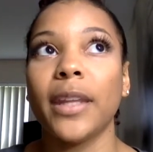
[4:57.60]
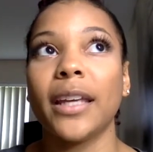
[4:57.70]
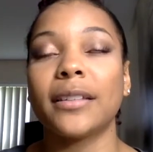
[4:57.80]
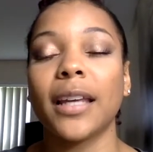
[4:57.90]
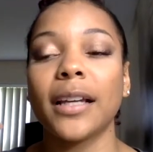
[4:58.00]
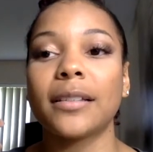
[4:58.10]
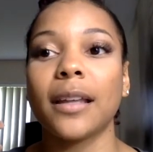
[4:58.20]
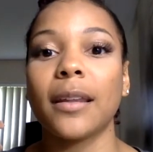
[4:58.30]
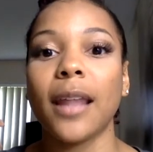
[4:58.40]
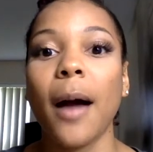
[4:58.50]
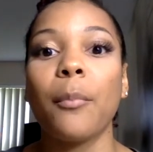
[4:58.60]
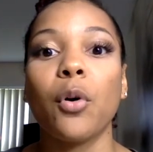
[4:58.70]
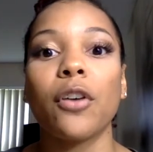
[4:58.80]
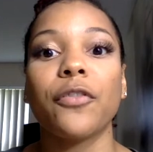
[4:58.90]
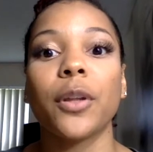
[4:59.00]
it takes a lot
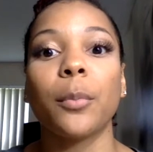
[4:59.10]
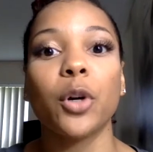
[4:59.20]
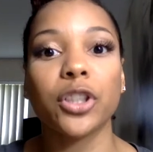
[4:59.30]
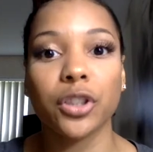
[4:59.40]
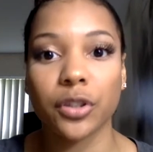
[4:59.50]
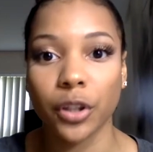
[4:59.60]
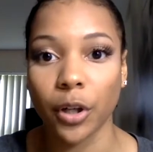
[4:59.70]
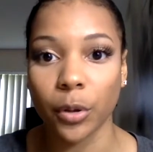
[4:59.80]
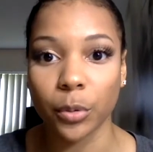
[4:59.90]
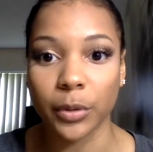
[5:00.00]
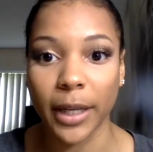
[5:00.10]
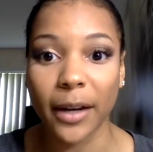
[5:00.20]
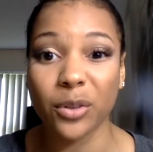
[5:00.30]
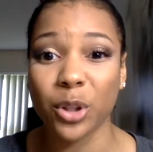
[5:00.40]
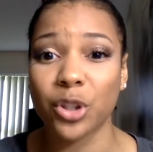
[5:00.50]
more for the moisture to go
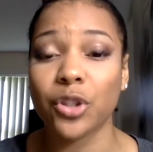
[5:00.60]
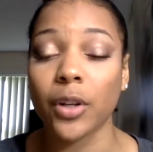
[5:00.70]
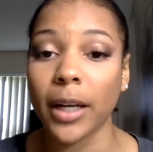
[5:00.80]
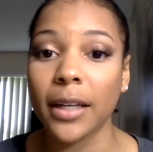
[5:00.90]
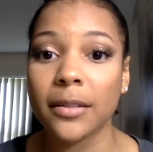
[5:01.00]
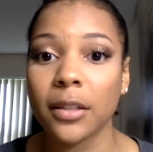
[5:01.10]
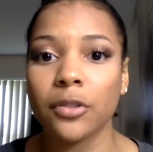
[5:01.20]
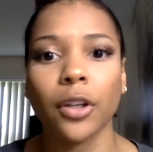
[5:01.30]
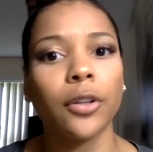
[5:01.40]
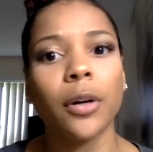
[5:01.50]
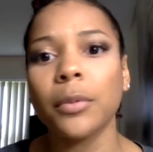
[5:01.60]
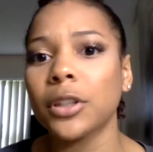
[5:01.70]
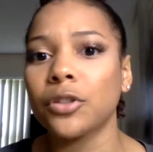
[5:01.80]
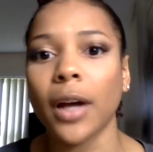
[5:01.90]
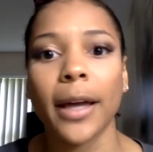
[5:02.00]
down your strands. So you don't want
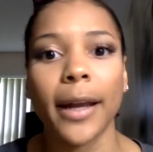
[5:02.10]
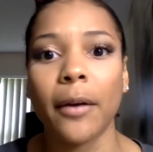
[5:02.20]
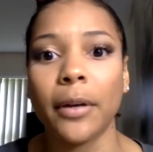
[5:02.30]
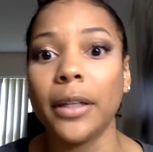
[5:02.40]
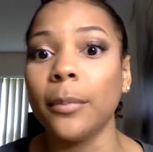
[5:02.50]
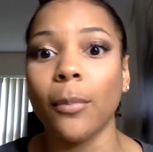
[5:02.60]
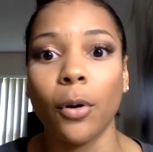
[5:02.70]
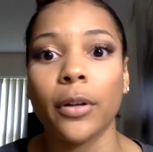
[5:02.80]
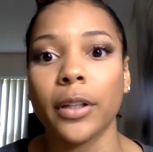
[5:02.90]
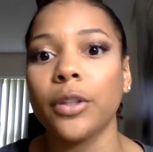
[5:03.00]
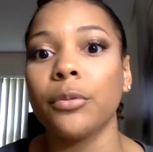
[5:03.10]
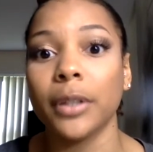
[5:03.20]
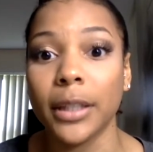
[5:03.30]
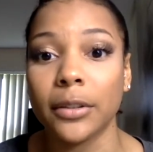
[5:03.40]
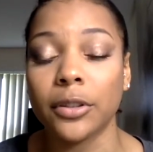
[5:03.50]
to dry it out any more than you
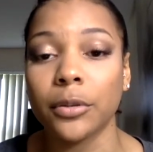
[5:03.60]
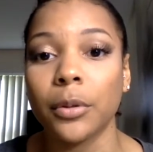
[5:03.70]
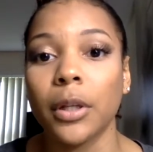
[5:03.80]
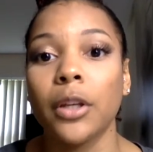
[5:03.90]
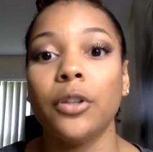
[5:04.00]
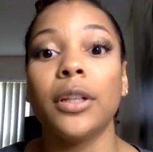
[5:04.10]
need to. you